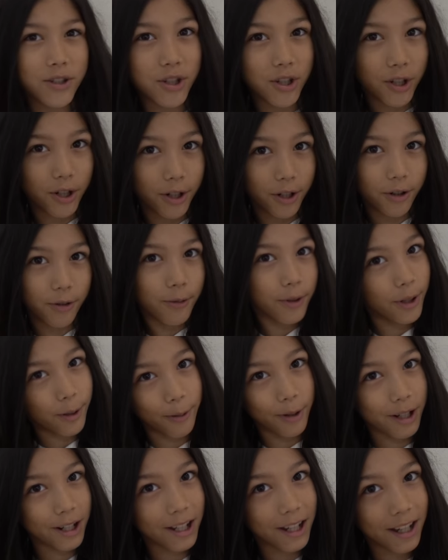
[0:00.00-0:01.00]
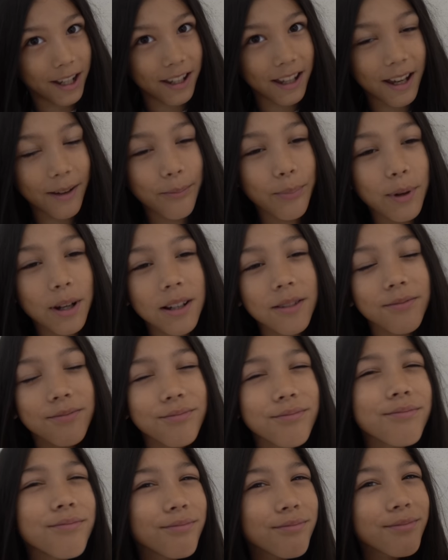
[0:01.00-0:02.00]
sure what I want to get yet, but
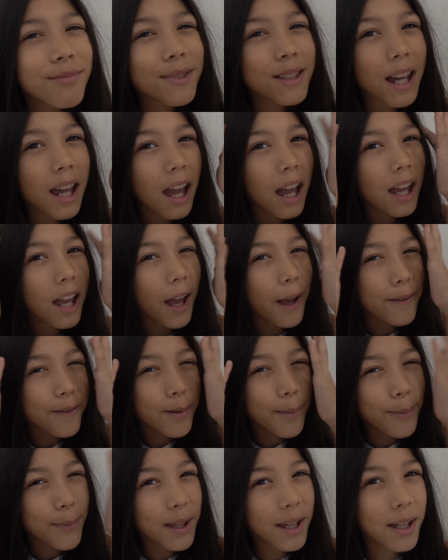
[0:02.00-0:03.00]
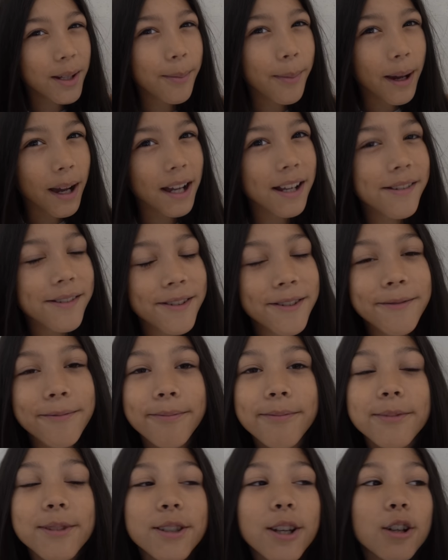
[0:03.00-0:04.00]
I have something in mind.
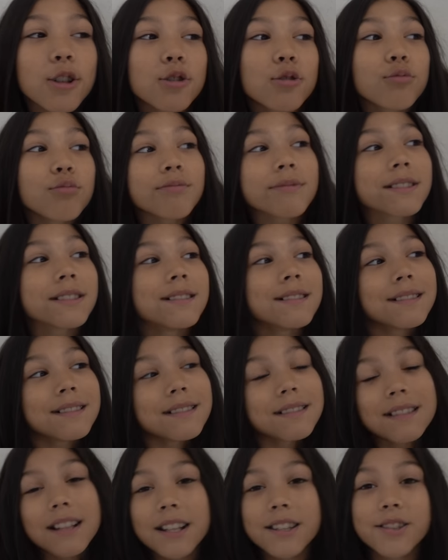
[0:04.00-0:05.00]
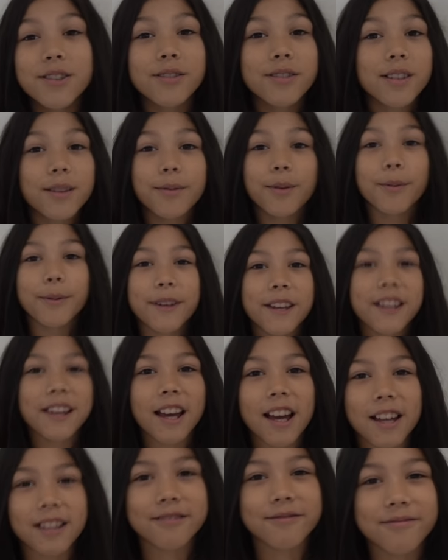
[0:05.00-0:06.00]
So let's go see what we can
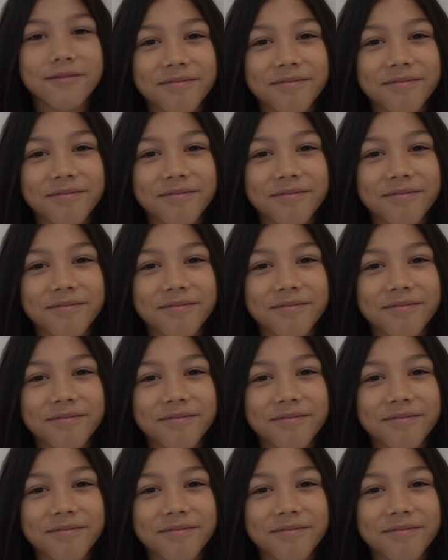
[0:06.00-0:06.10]
get.